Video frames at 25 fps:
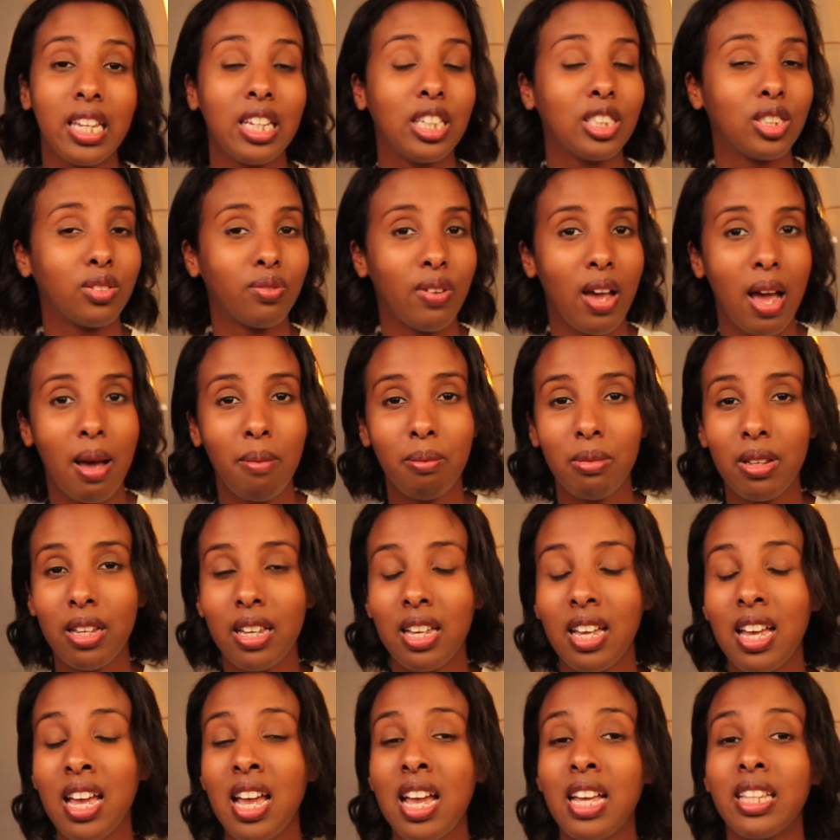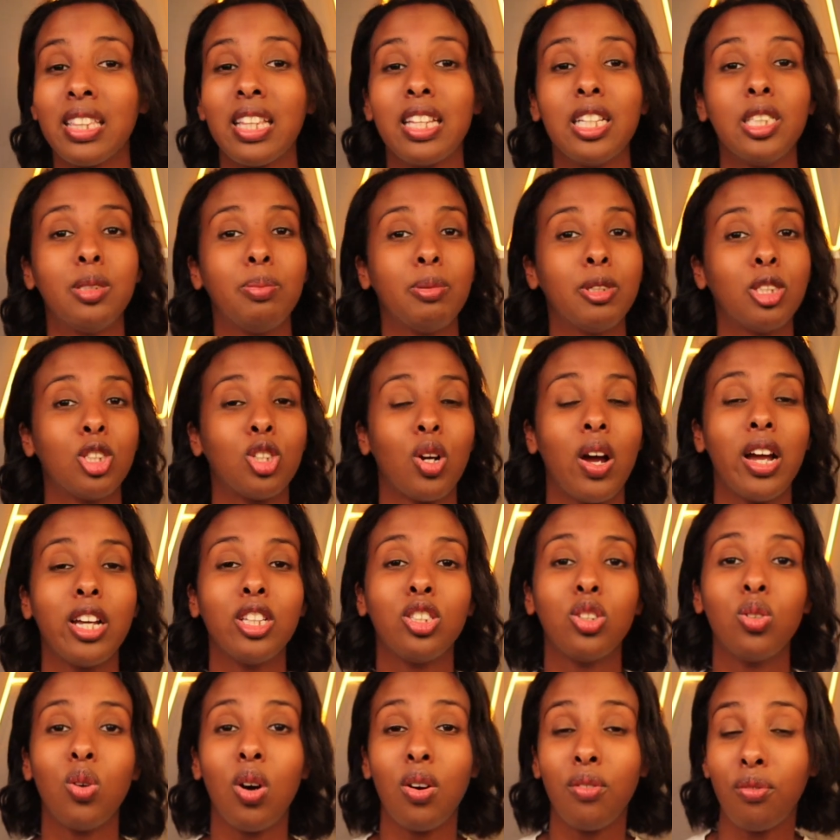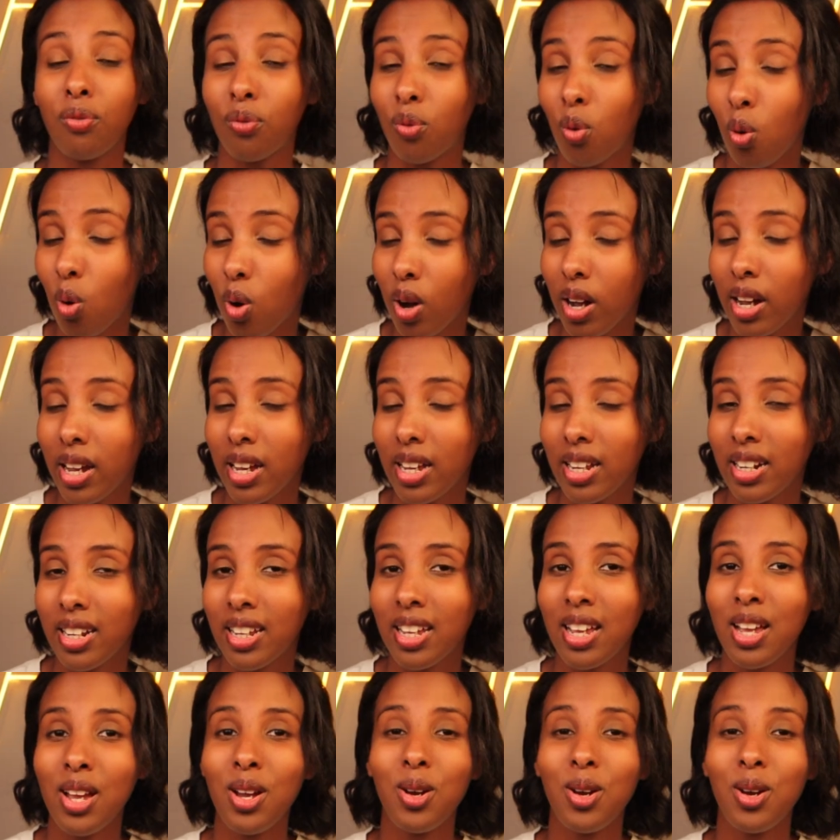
his family, that he's been trying to avoid,